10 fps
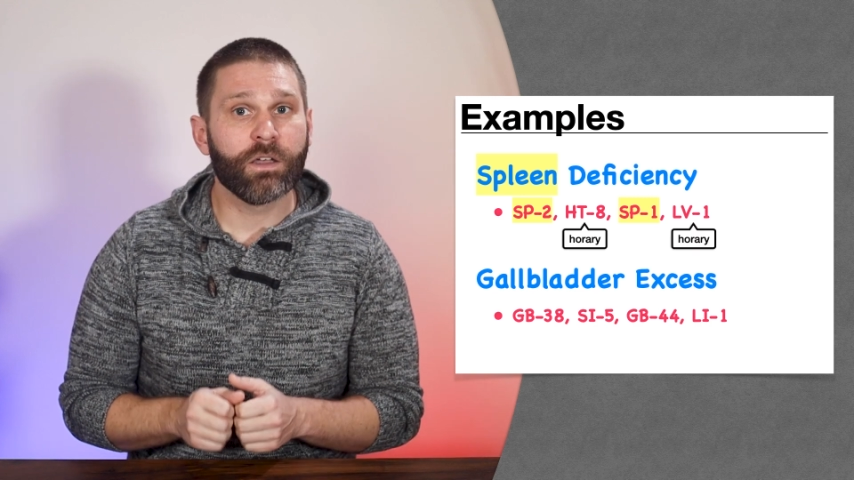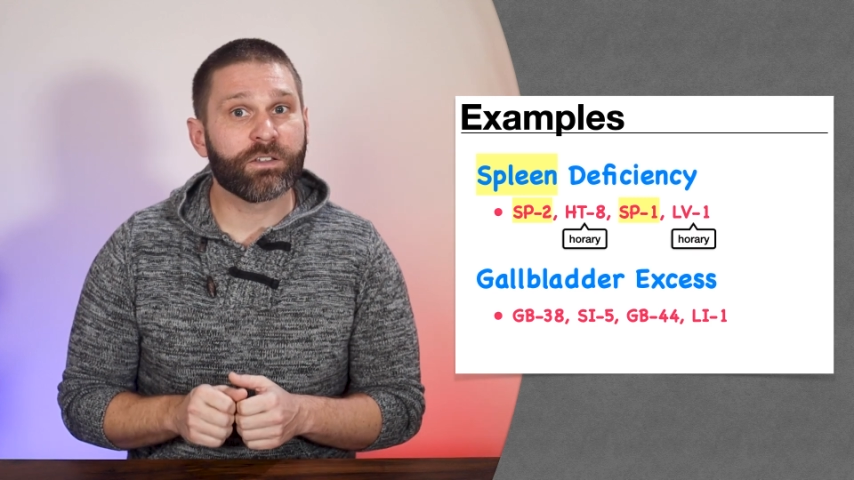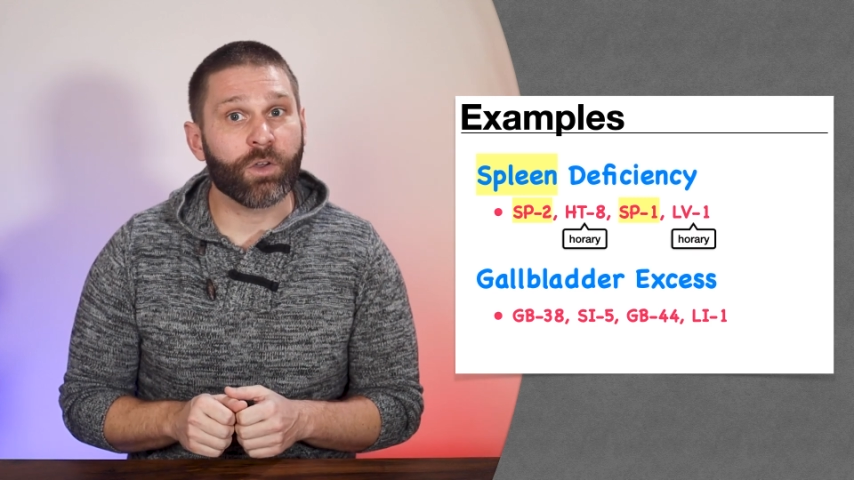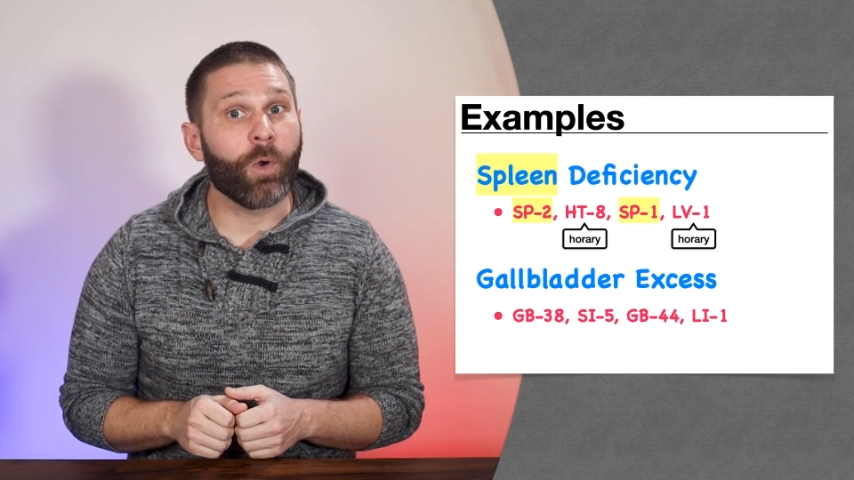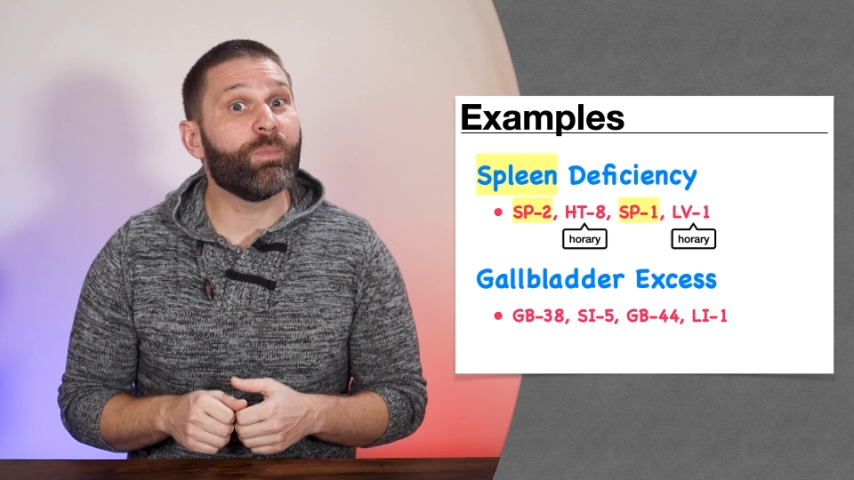
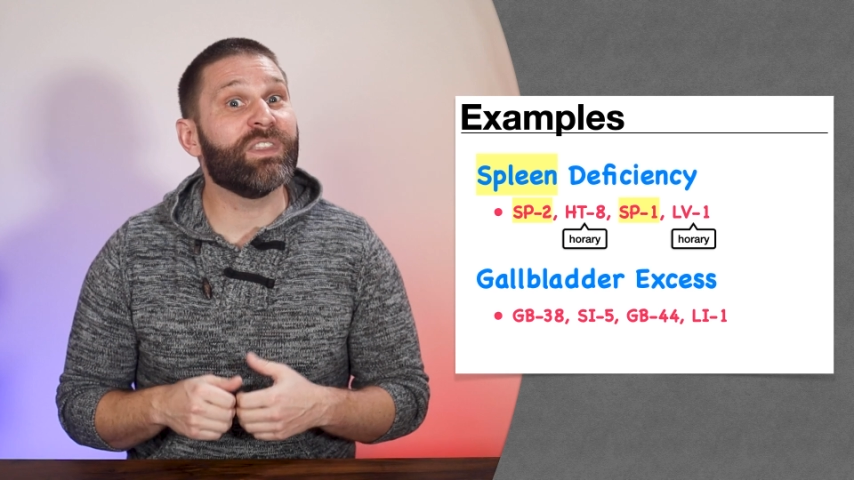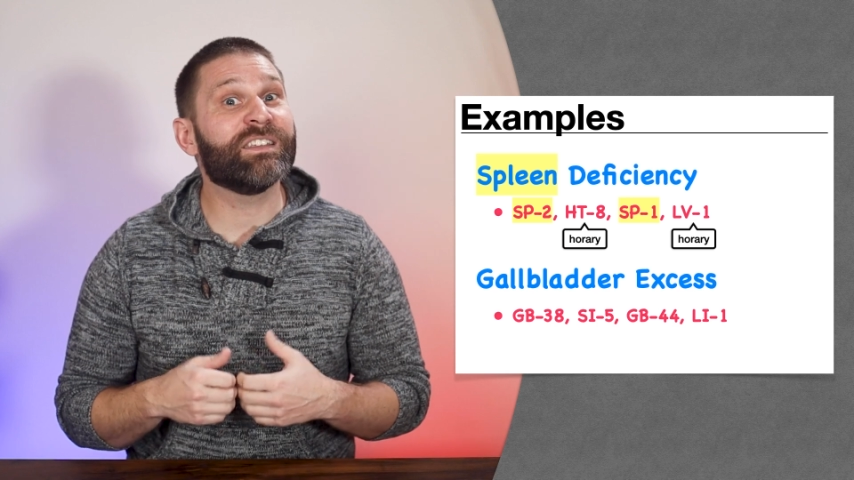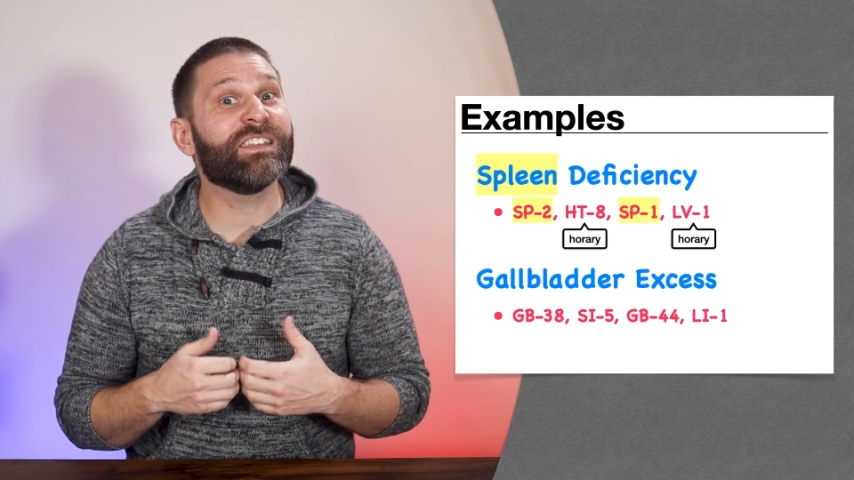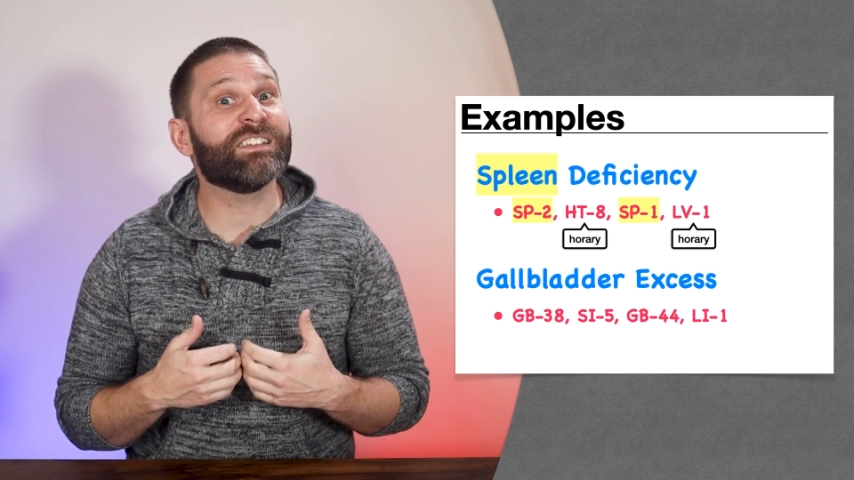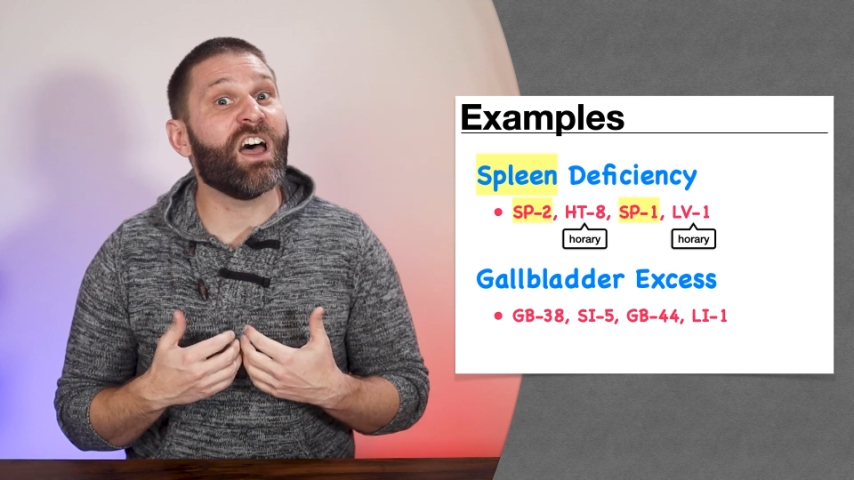So
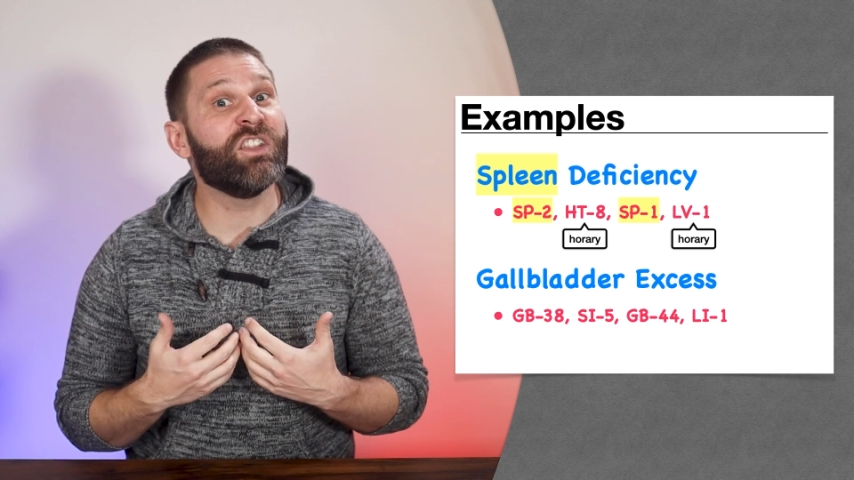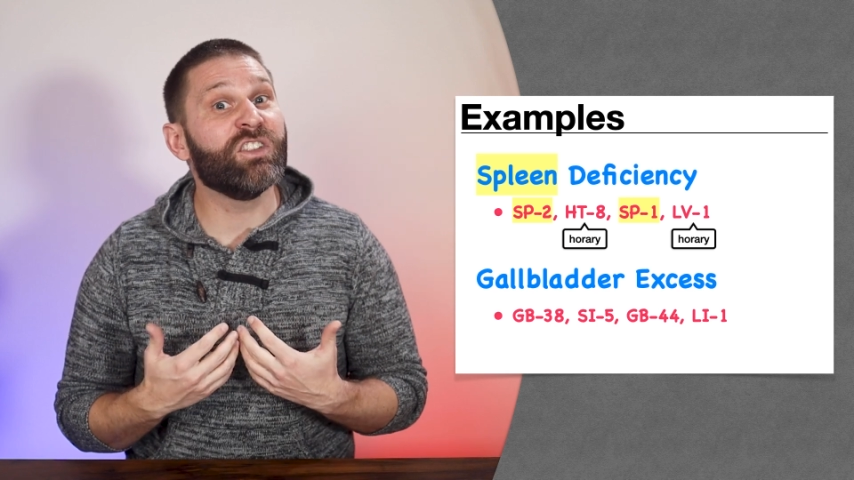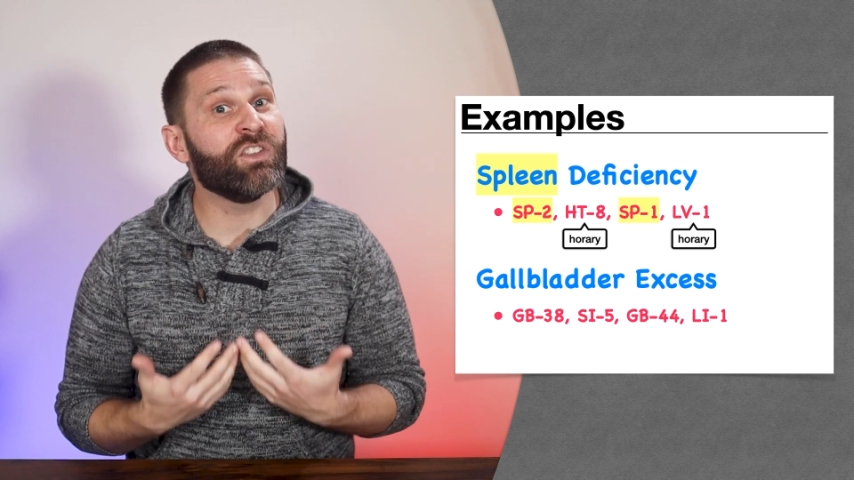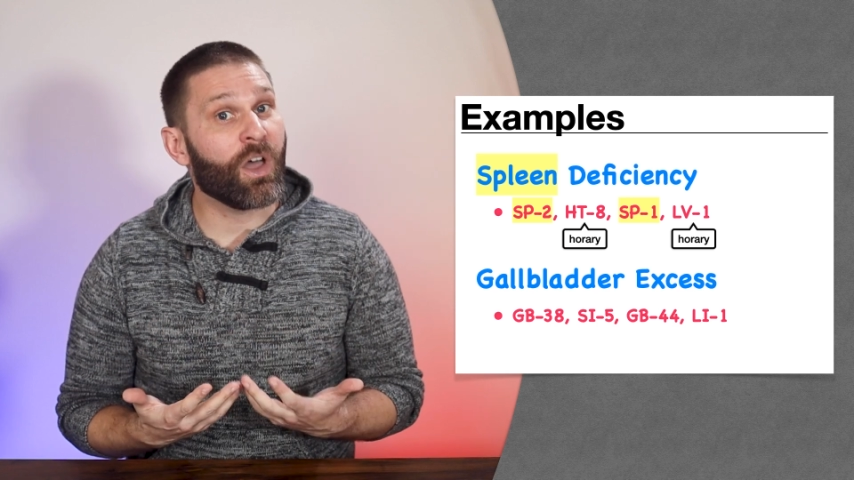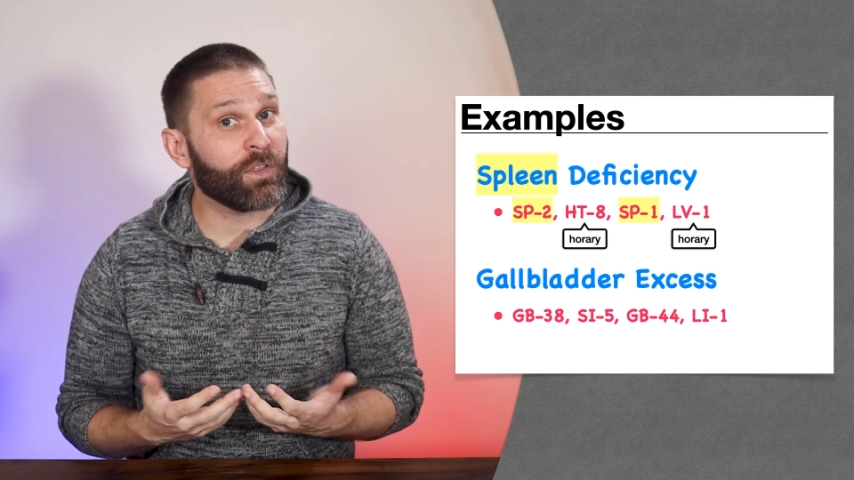this is
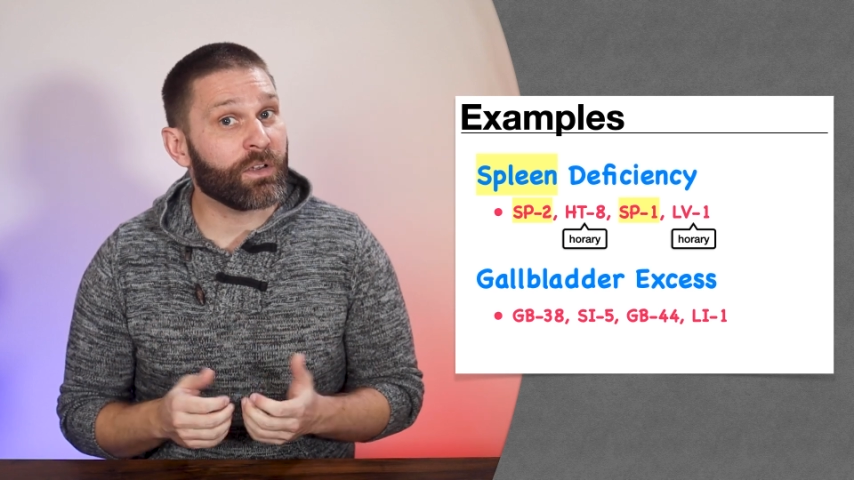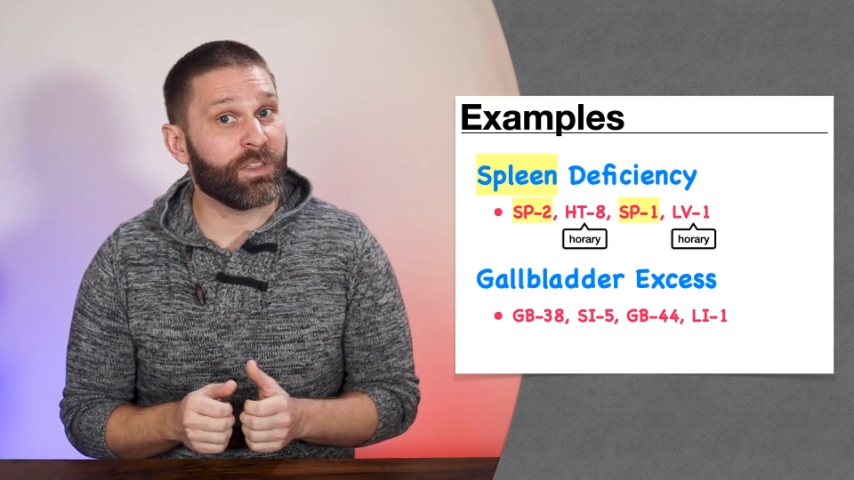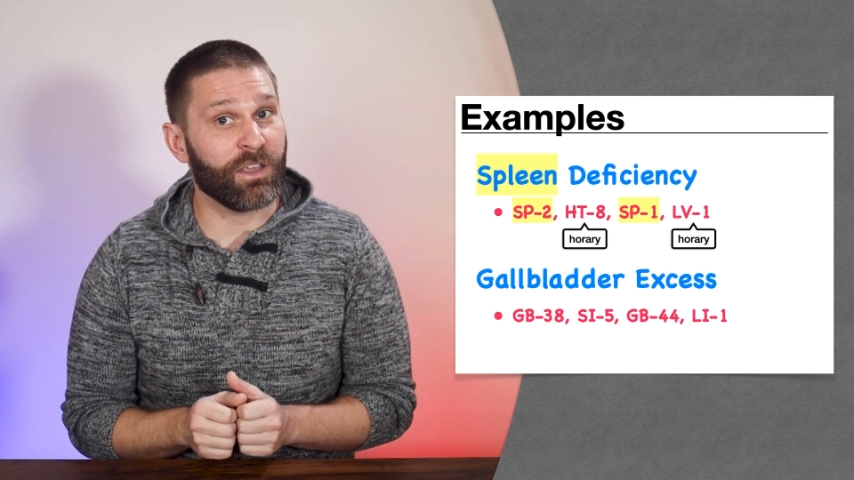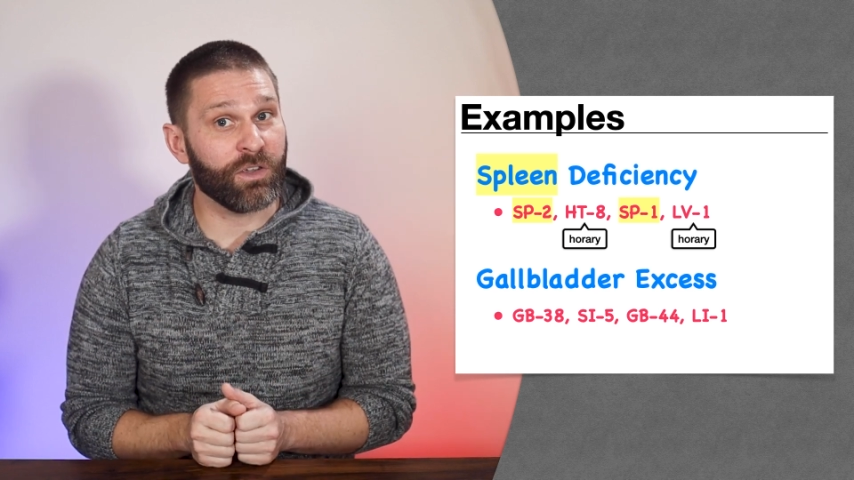another thing